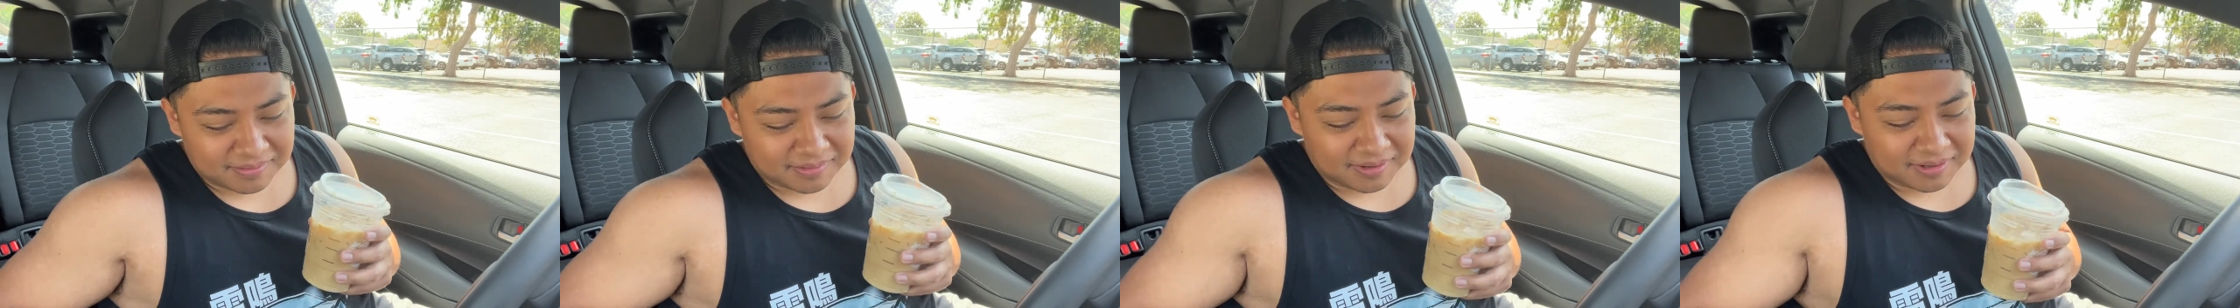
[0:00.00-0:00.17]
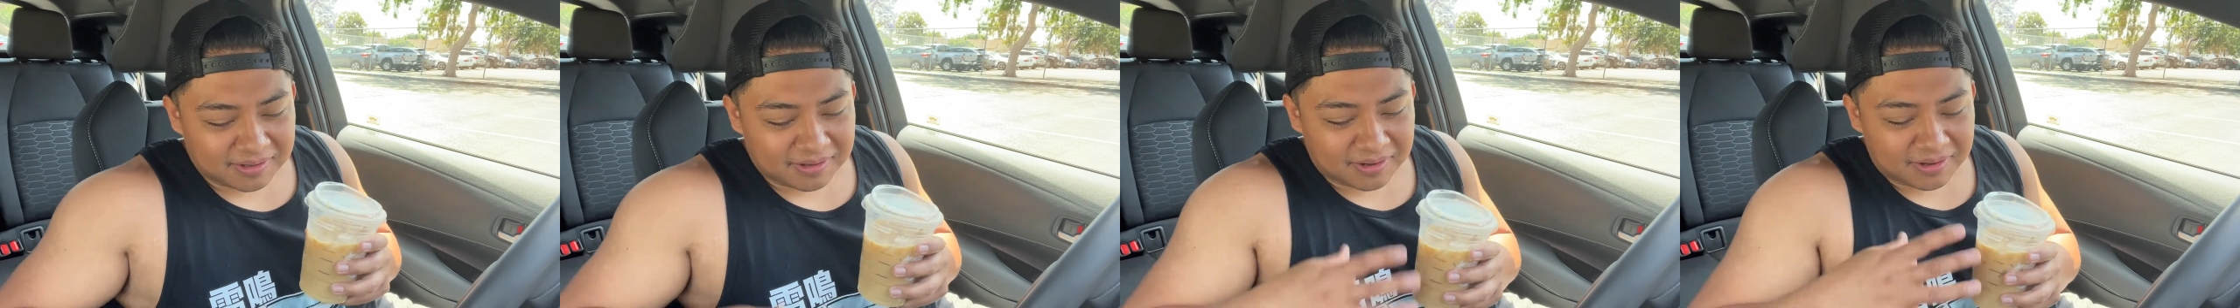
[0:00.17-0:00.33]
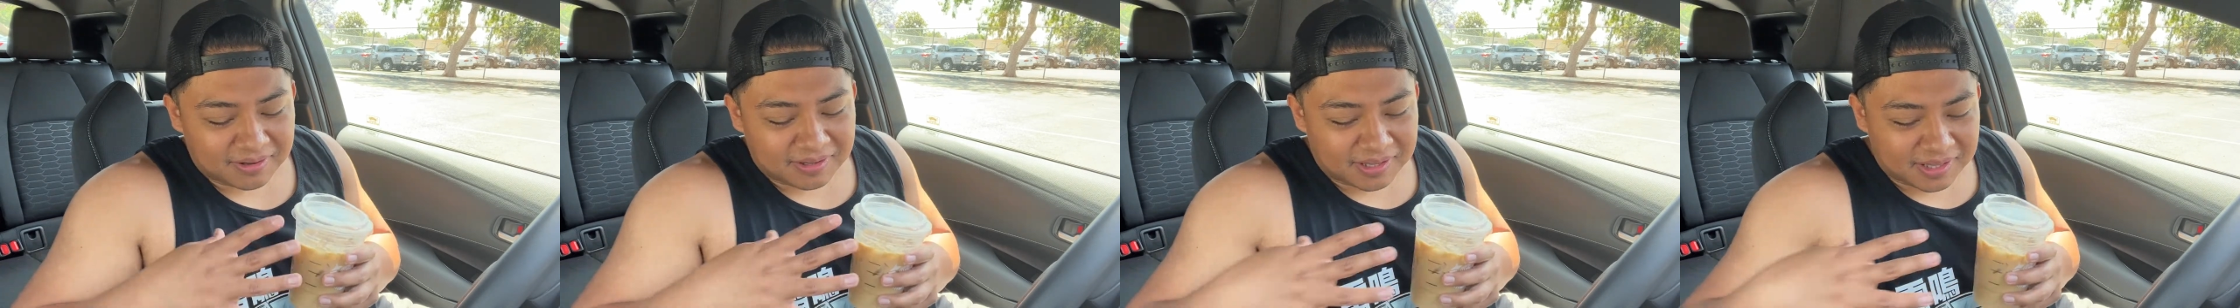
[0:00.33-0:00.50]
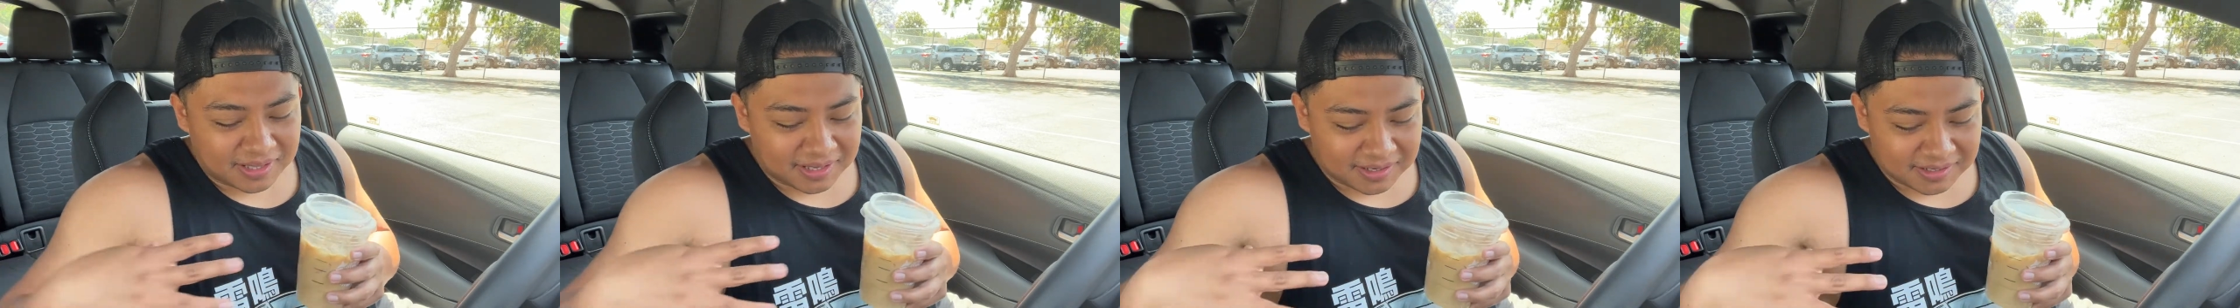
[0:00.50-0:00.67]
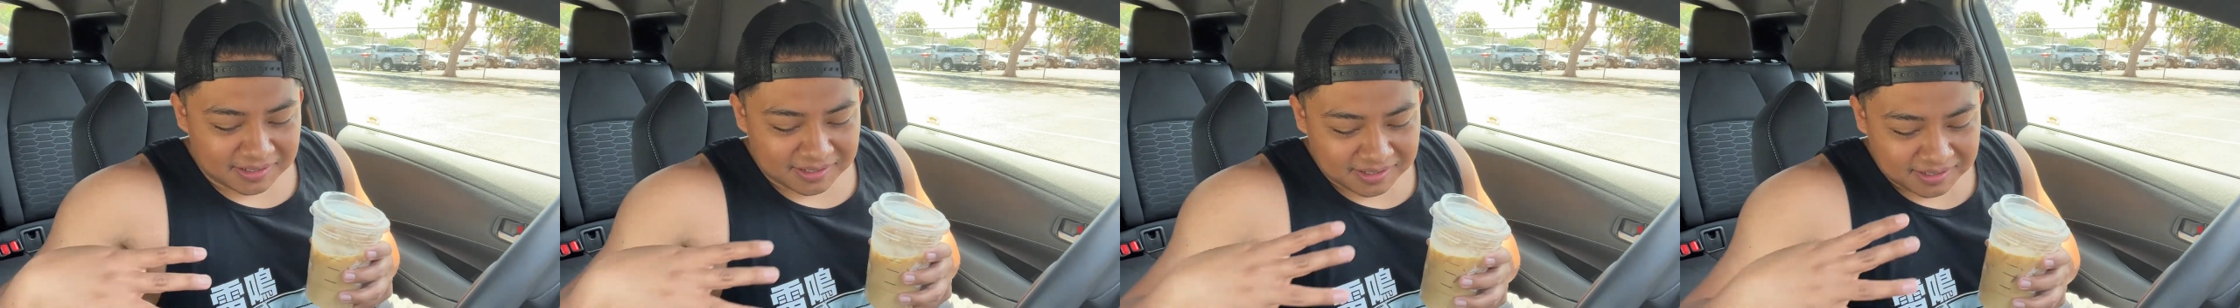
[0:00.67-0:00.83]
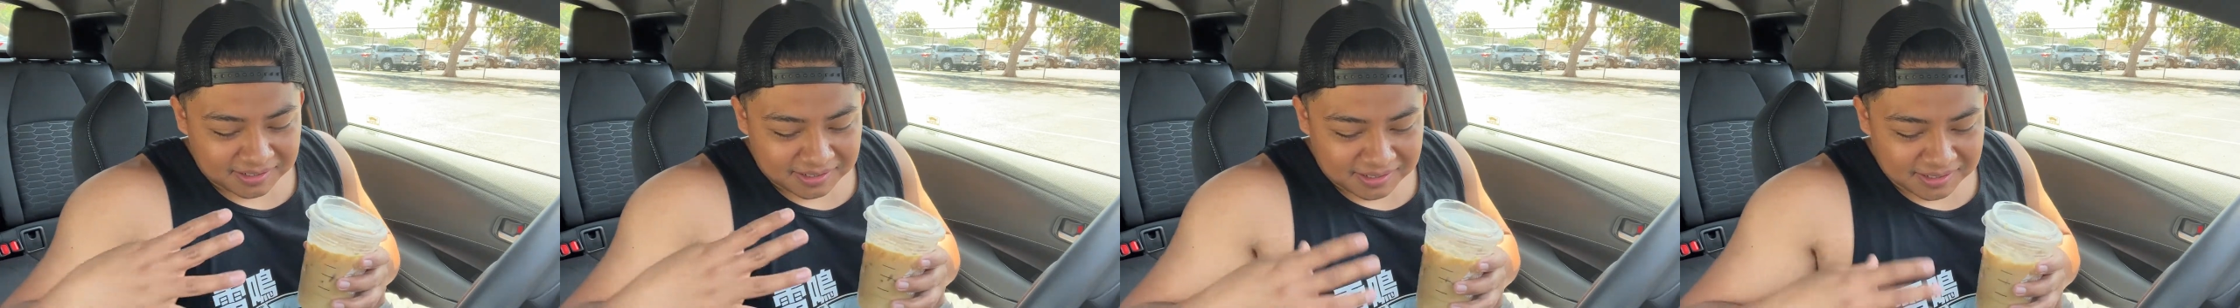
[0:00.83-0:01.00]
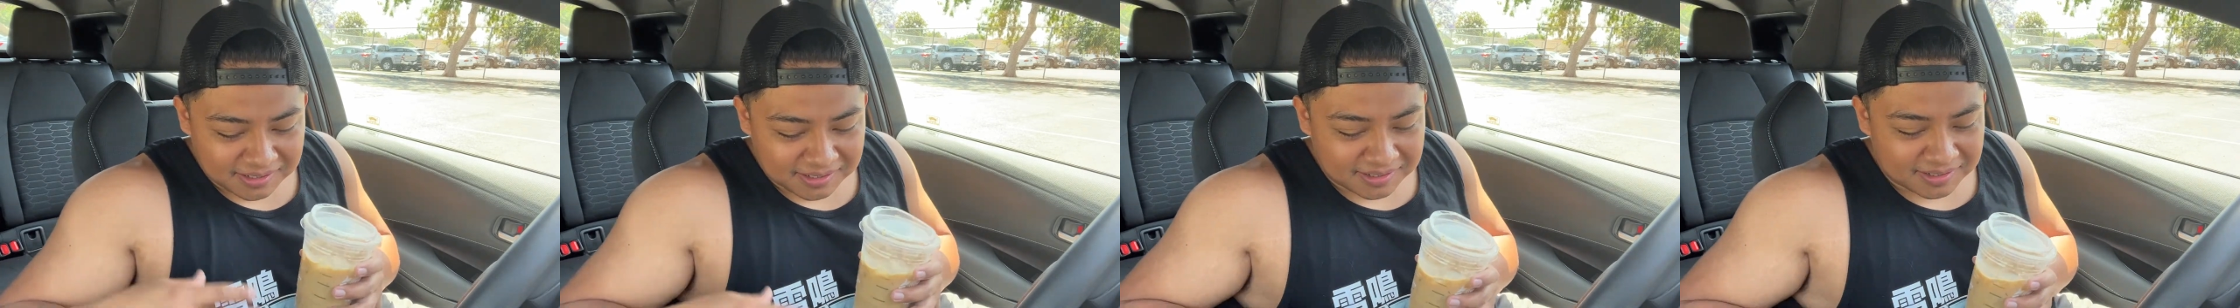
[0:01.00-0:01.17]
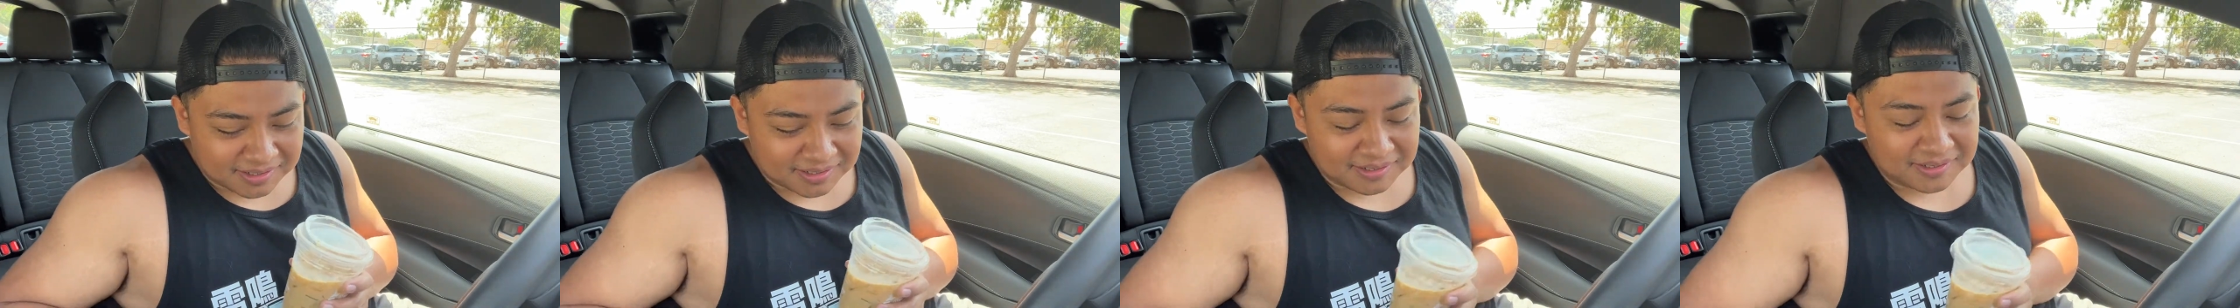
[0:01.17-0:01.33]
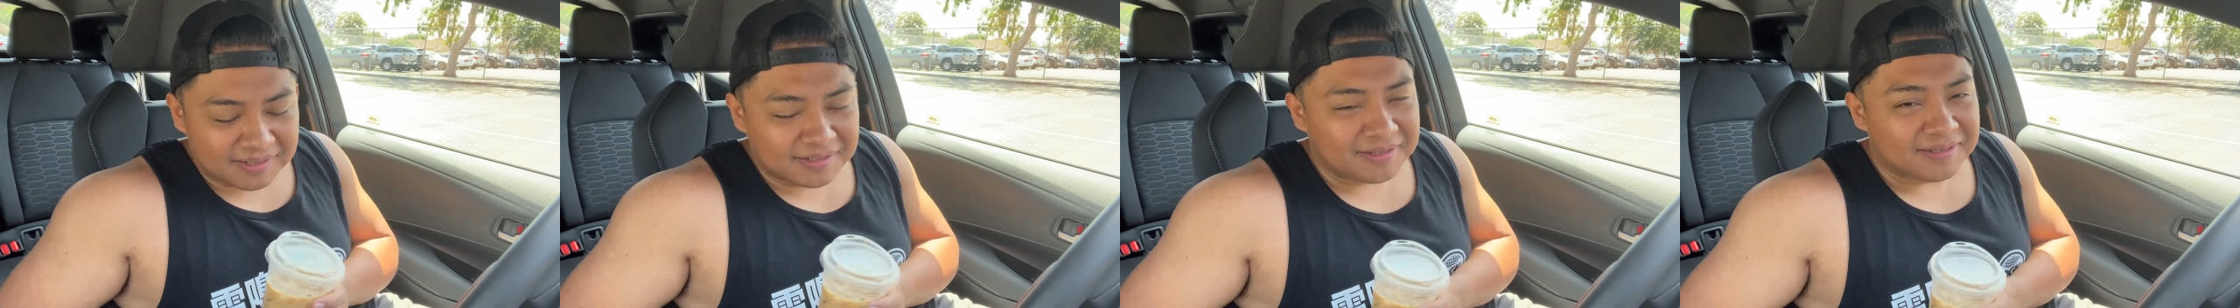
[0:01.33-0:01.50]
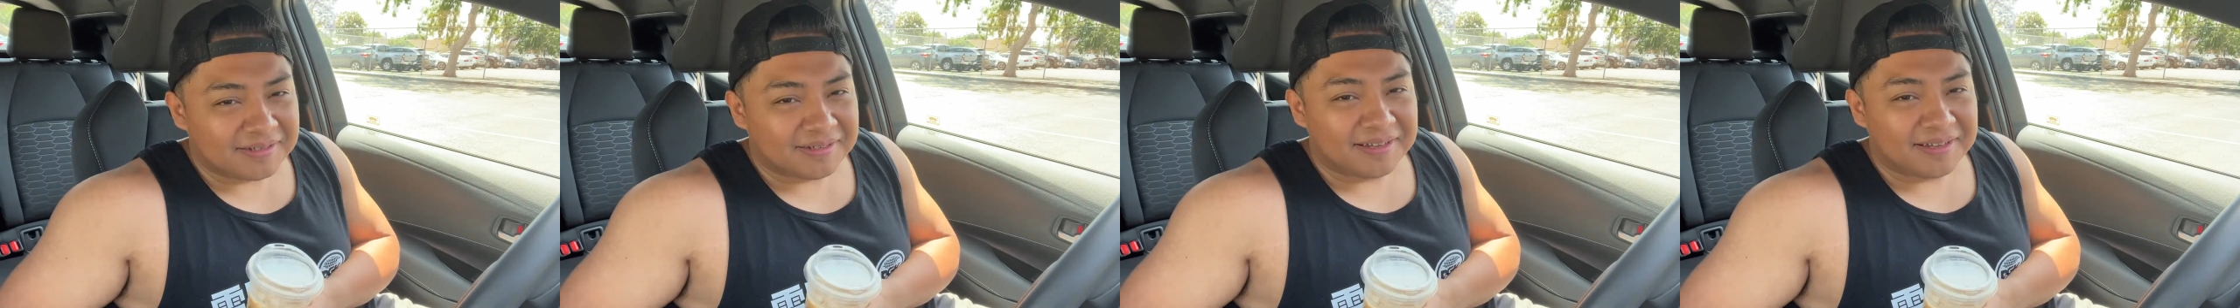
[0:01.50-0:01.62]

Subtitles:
all this just,